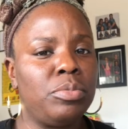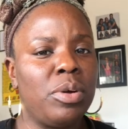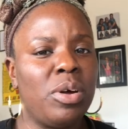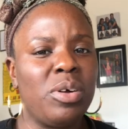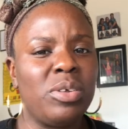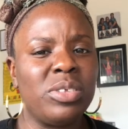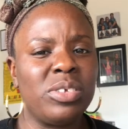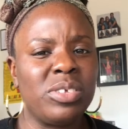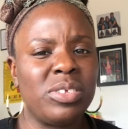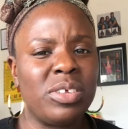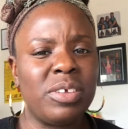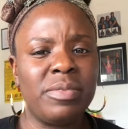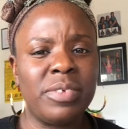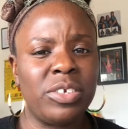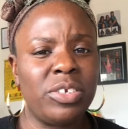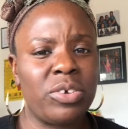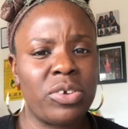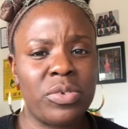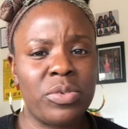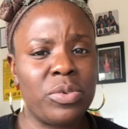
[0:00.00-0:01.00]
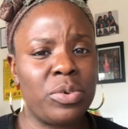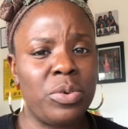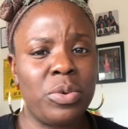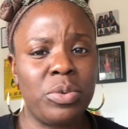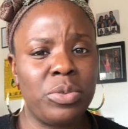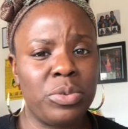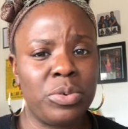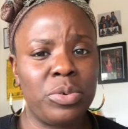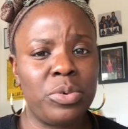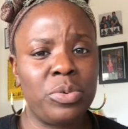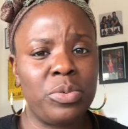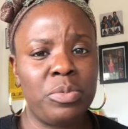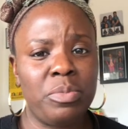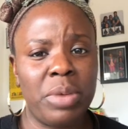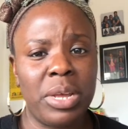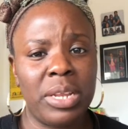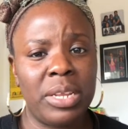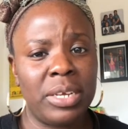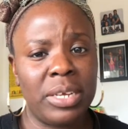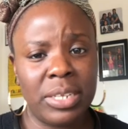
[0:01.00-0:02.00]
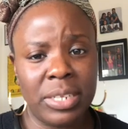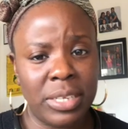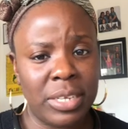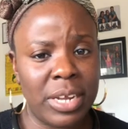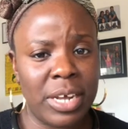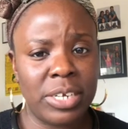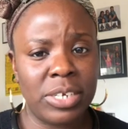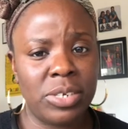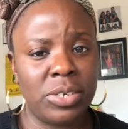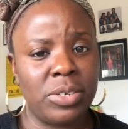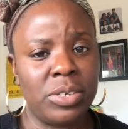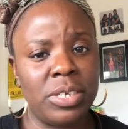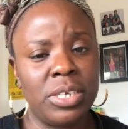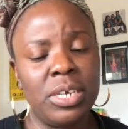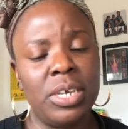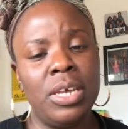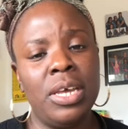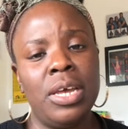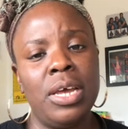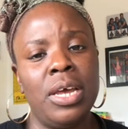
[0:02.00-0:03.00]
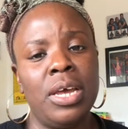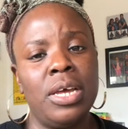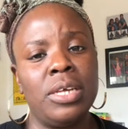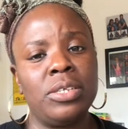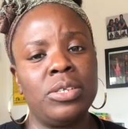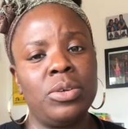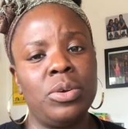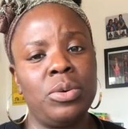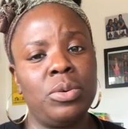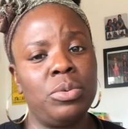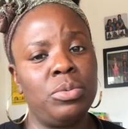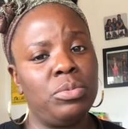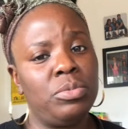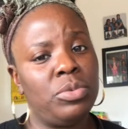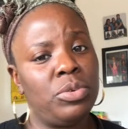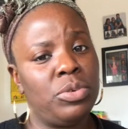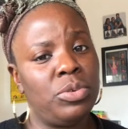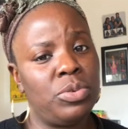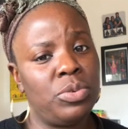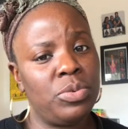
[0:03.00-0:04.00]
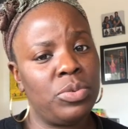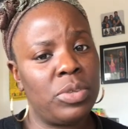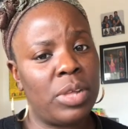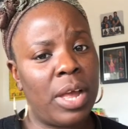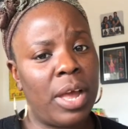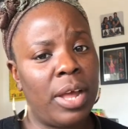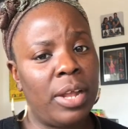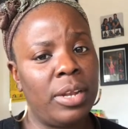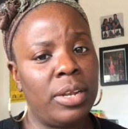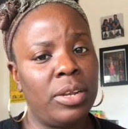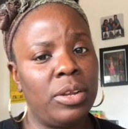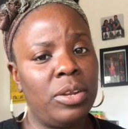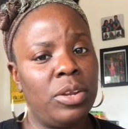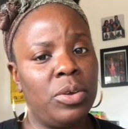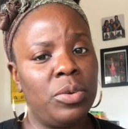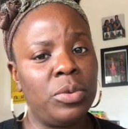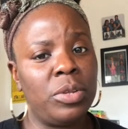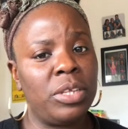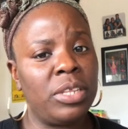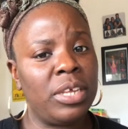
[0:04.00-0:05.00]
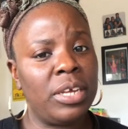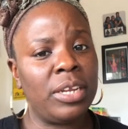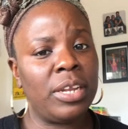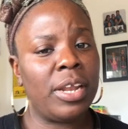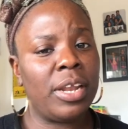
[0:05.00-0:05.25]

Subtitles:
all the stuff that you have to go through mailing internationally. So use that. The only thing